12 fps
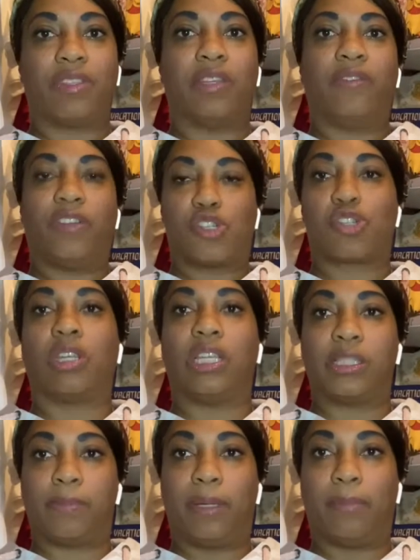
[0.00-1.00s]
to eventually
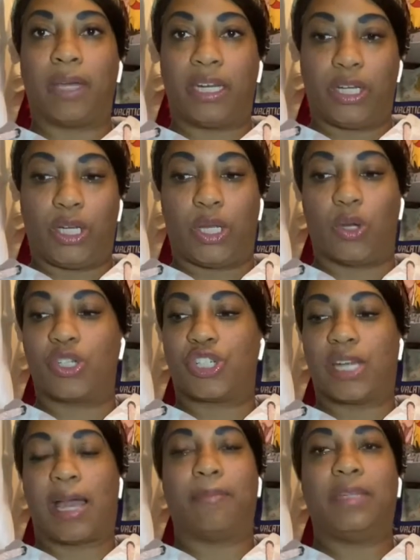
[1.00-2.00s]
spend money on
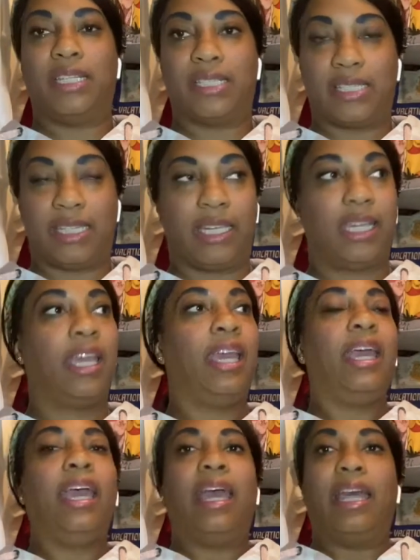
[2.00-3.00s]
Shop Disney
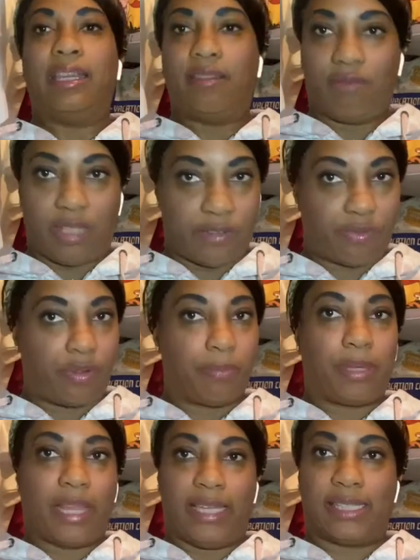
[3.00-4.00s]
and different
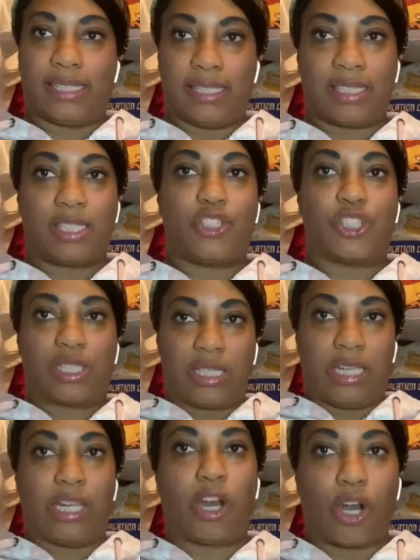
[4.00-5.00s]
places just to
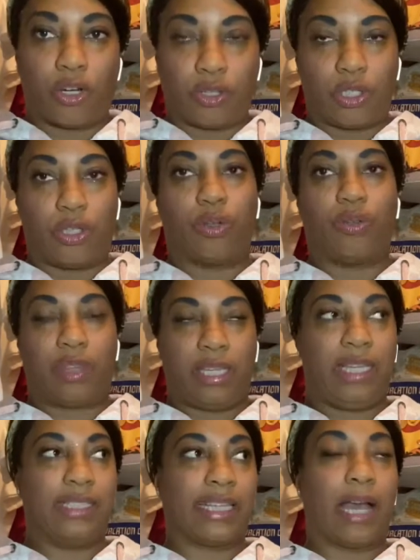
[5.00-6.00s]
get her little
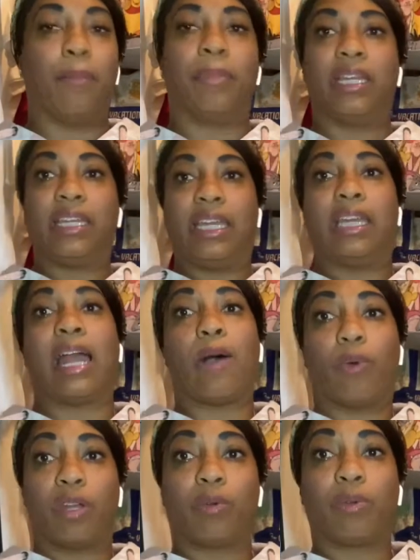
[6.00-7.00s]
things out. But again, I
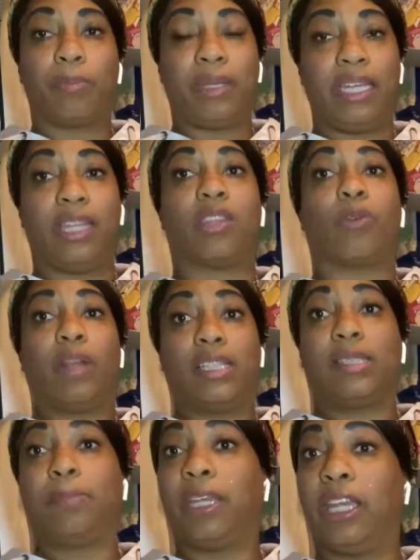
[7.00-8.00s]
want to repeat the
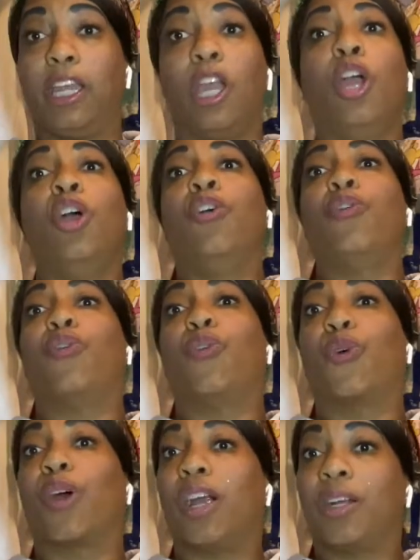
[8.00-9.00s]
recipe
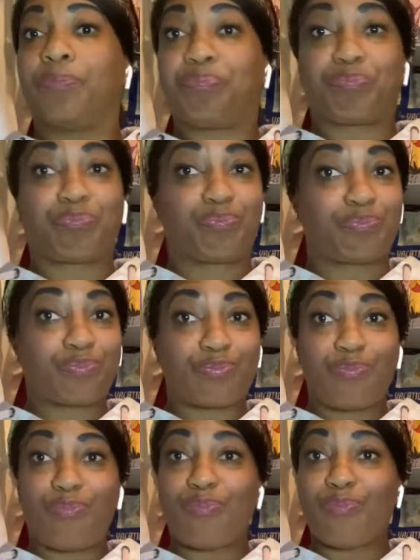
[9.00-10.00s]
for
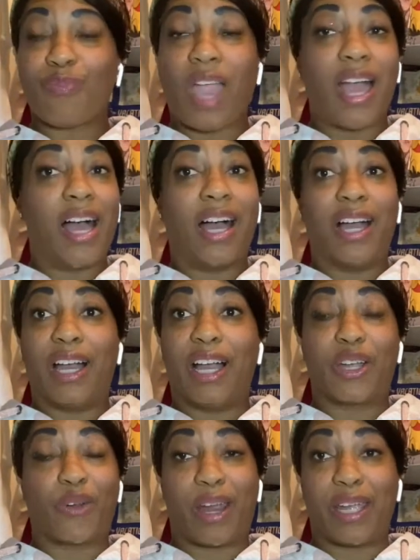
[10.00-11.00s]
uh, a
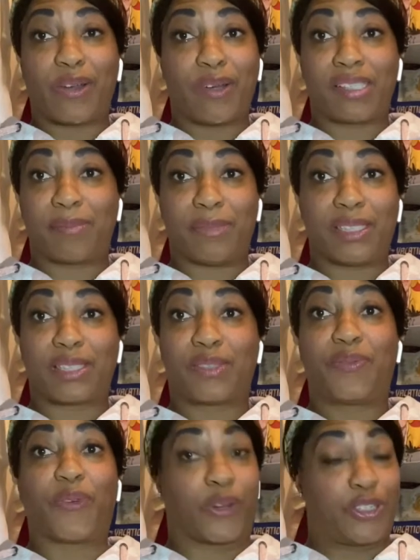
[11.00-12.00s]
great Christmas
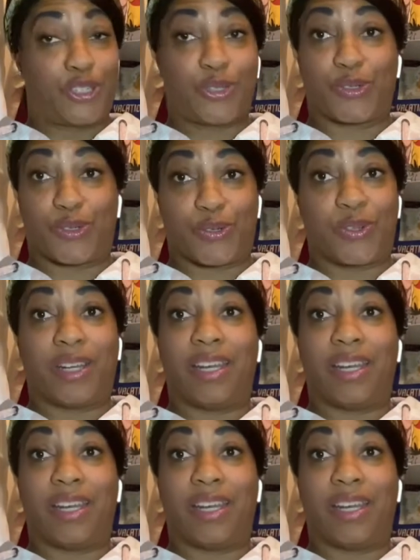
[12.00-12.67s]
for children.